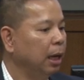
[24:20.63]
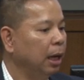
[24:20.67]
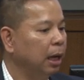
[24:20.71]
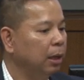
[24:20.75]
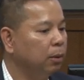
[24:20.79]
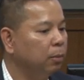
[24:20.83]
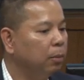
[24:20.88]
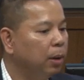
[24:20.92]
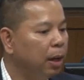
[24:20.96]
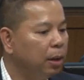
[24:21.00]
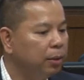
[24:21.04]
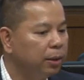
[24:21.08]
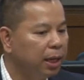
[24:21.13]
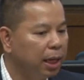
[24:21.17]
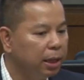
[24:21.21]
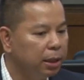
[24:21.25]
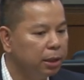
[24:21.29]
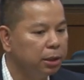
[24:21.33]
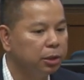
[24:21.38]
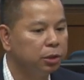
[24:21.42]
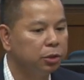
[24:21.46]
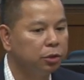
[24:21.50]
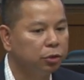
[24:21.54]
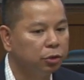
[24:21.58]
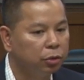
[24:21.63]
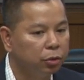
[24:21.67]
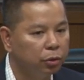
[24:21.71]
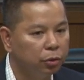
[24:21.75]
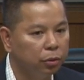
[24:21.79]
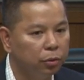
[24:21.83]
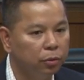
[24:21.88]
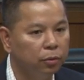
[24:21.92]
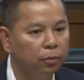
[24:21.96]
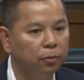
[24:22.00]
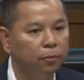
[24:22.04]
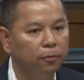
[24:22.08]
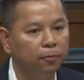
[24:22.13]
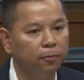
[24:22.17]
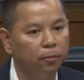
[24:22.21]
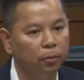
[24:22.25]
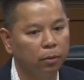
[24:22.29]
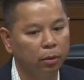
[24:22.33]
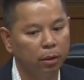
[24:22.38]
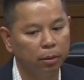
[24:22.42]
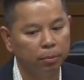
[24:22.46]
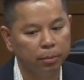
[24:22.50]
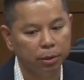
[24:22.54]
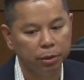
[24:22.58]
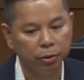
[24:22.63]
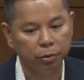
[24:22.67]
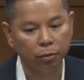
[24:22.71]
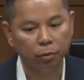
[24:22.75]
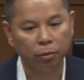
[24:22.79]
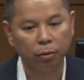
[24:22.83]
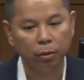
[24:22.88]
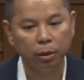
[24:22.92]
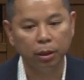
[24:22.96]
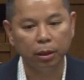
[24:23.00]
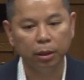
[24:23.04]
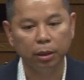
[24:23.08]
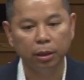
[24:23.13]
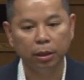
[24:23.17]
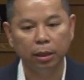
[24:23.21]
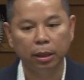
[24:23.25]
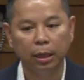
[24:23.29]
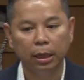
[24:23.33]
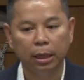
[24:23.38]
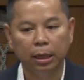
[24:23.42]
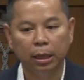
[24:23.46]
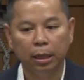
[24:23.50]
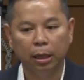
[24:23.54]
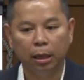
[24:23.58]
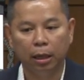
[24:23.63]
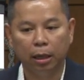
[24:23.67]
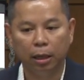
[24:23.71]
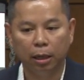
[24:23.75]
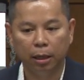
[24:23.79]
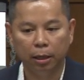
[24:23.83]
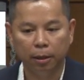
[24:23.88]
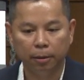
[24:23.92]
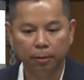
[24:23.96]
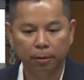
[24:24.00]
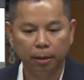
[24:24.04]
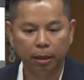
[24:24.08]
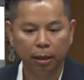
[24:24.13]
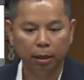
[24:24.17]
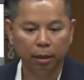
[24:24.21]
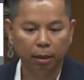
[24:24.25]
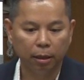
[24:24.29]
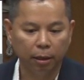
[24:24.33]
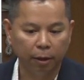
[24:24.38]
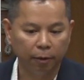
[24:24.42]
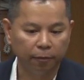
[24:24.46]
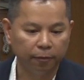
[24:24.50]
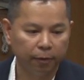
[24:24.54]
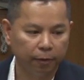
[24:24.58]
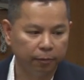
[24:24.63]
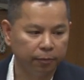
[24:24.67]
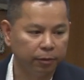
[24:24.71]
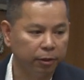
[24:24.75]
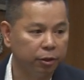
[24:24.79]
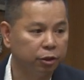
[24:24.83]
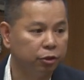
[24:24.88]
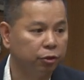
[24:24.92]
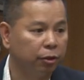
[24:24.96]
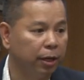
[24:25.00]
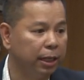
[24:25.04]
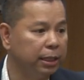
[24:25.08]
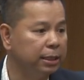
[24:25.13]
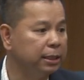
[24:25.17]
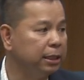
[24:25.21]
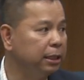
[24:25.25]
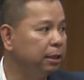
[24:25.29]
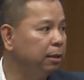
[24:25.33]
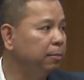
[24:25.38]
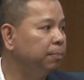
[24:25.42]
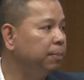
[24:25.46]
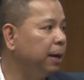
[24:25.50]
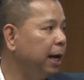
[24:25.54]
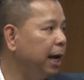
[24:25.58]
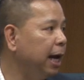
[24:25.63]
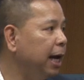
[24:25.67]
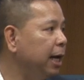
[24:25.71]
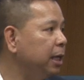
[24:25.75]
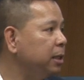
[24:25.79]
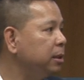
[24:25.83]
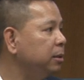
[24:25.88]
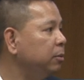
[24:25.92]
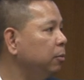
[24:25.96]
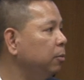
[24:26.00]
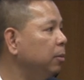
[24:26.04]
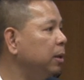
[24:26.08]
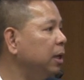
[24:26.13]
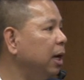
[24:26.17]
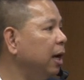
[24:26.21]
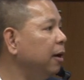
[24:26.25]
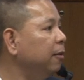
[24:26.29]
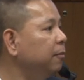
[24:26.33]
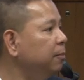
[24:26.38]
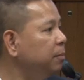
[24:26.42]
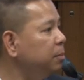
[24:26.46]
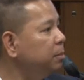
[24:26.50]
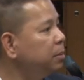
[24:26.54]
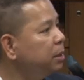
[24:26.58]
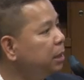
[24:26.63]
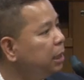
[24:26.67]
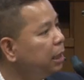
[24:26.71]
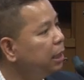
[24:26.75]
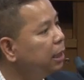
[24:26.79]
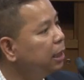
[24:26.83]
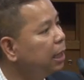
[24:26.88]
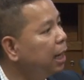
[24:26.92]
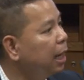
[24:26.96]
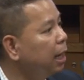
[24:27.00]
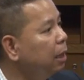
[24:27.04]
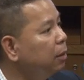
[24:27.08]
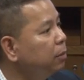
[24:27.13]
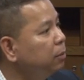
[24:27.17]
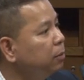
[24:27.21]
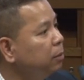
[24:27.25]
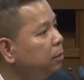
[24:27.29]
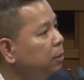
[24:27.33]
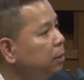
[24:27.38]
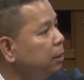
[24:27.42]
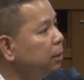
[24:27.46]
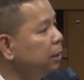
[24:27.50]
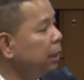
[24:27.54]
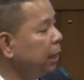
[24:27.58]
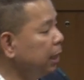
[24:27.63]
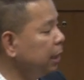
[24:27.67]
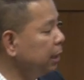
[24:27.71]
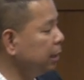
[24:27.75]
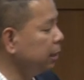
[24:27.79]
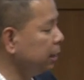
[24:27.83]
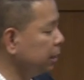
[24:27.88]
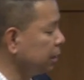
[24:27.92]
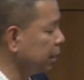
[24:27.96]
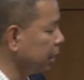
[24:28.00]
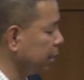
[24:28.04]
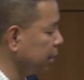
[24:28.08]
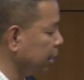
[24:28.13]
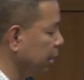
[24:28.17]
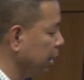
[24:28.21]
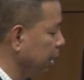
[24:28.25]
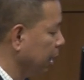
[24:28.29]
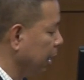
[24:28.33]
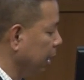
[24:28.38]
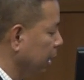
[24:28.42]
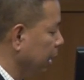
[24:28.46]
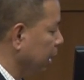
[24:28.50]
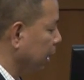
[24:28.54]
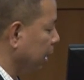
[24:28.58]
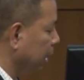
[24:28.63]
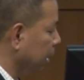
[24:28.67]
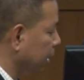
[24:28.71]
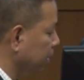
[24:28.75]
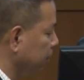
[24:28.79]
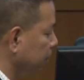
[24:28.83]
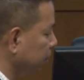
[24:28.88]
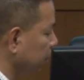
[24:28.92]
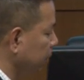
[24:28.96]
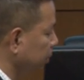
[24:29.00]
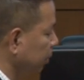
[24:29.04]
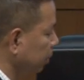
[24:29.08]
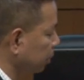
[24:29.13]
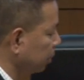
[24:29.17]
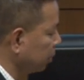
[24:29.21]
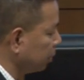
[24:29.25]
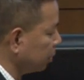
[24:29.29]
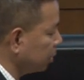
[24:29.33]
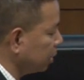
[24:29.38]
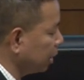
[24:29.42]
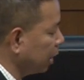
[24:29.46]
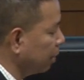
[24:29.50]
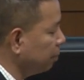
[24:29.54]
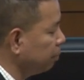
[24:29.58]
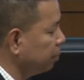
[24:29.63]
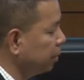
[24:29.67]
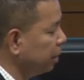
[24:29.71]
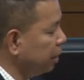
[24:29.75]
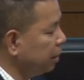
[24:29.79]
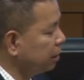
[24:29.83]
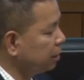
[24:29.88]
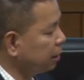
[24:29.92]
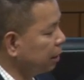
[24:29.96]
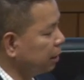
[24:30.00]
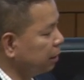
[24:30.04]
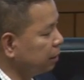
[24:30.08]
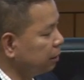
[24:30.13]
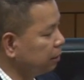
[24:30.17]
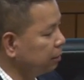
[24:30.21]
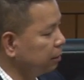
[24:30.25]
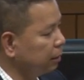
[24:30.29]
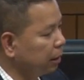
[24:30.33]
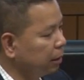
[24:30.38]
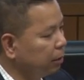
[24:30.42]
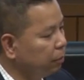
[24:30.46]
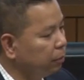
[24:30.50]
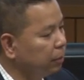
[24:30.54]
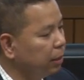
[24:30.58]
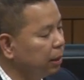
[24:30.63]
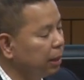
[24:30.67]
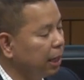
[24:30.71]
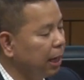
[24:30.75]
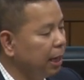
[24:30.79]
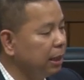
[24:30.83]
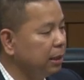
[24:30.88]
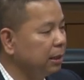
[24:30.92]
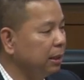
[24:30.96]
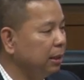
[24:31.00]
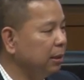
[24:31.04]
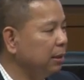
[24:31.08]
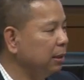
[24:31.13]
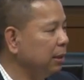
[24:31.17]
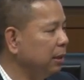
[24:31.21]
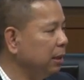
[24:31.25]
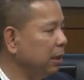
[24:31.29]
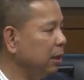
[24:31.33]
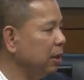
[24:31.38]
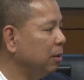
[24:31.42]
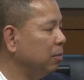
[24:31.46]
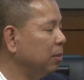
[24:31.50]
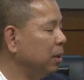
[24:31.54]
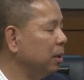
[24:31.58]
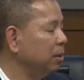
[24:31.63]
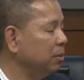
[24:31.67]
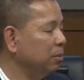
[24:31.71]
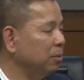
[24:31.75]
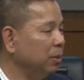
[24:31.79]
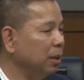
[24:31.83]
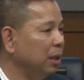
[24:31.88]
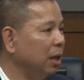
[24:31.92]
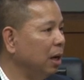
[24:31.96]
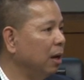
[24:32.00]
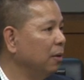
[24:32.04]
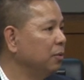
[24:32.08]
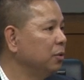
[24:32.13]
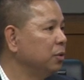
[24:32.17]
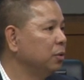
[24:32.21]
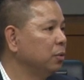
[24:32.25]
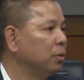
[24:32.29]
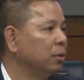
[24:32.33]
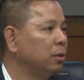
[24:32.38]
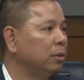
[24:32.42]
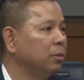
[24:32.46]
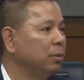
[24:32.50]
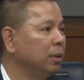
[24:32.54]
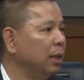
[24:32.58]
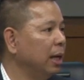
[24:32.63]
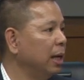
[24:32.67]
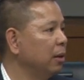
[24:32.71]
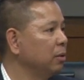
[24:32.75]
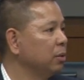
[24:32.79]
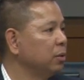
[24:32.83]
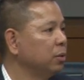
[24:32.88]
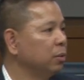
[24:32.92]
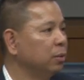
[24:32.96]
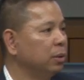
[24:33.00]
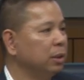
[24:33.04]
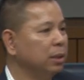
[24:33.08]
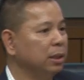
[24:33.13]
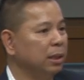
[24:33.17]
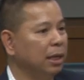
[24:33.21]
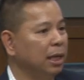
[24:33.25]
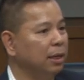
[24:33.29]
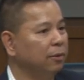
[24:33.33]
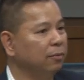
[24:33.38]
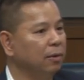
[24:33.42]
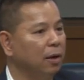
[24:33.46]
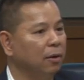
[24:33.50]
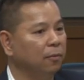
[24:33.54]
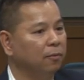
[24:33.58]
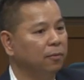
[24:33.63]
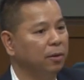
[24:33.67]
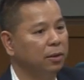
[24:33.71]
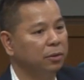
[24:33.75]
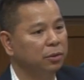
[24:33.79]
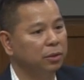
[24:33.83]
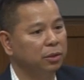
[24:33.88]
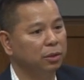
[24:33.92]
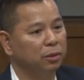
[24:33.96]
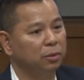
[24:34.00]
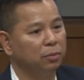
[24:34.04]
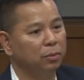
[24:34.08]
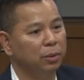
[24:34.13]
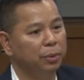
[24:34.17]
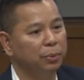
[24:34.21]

And while that is true for a majority uh, of, of, the trends in the past, what I'm seeing nowadays is that uh, there are companies that, that realize that, you know what, we offshore, we outsource a lot of our function.